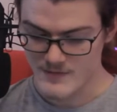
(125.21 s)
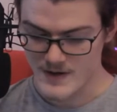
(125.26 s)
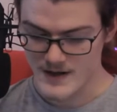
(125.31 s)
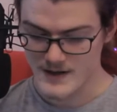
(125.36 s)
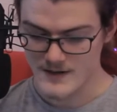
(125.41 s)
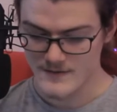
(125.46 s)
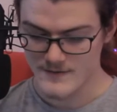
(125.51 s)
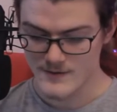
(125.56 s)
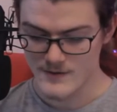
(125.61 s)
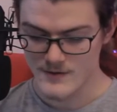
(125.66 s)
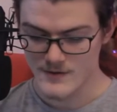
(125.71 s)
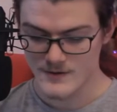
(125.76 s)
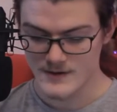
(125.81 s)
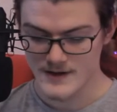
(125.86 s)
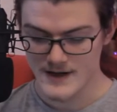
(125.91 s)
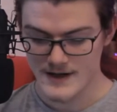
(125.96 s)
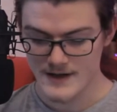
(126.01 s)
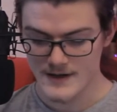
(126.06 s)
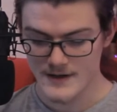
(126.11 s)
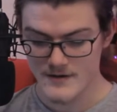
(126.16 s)
may give you your
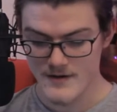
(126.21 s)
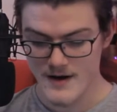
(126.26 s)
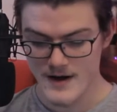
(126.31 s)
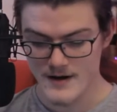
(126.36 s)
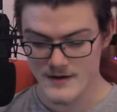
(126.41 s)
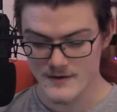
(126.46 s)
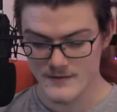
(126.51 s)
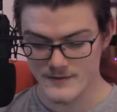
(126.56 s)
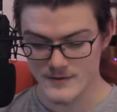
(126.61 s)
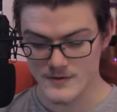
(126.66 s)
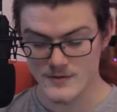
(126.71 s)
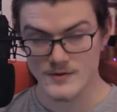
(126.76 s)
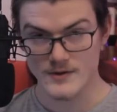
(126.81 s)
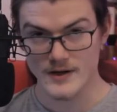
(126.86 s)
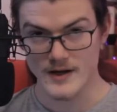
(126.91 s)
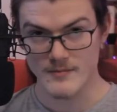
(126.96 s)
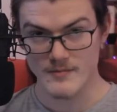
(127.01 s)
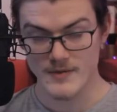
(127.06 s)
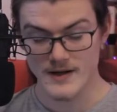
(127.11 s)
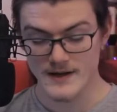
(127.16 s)
daily grain of corn
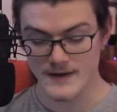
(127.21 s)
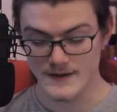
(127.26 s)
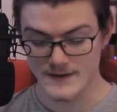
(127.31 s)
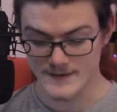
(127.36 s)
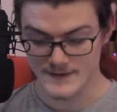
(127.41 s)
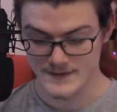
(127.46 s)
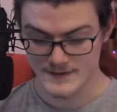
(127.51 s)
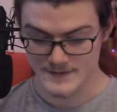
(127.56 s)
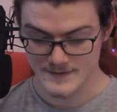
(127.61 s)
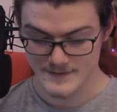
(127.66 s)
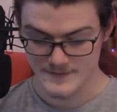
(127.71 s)
in peace.